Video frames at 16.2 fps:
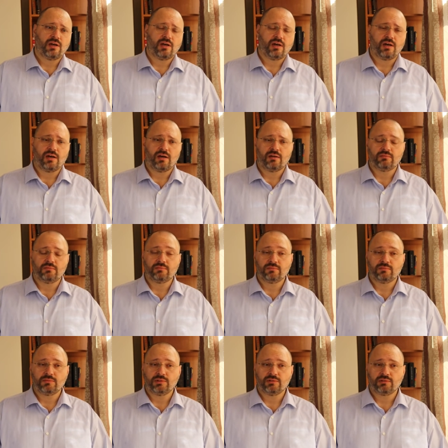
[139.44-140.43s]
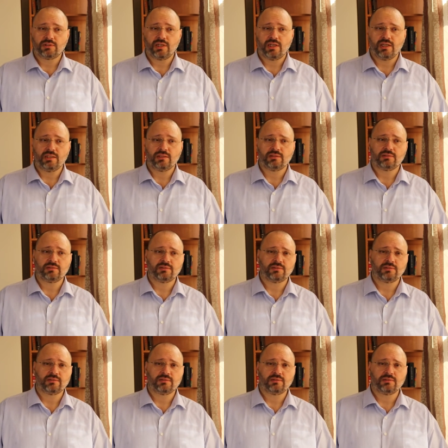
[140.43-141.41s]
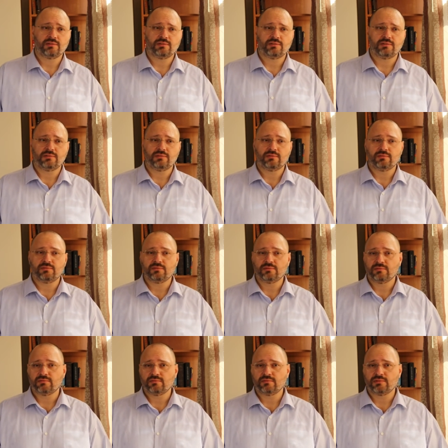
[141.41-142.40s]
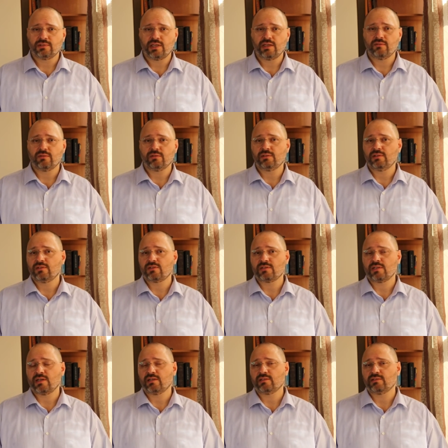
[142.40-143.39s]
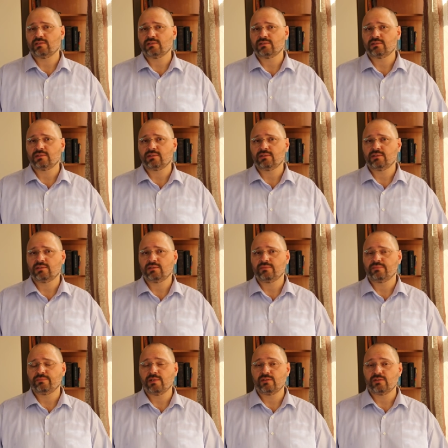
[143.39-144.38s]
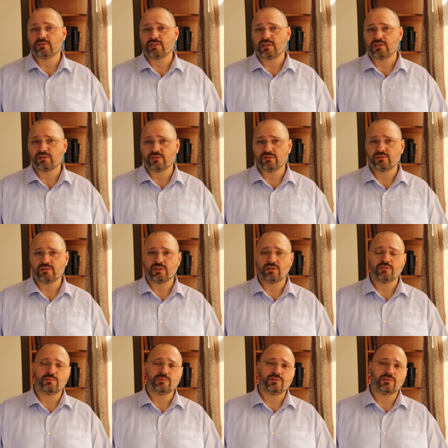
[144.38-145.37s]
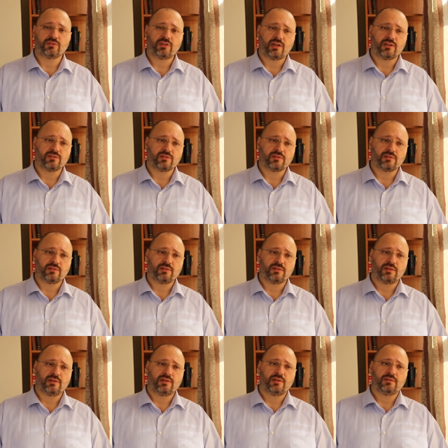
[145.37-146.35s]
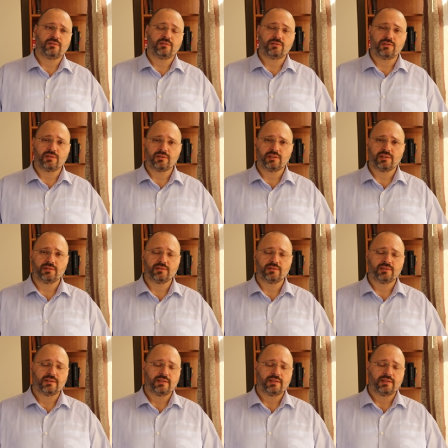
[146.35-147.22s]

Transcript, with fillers: uh, U K, uh, they have already started uh, military sections equipment sales to Turkey.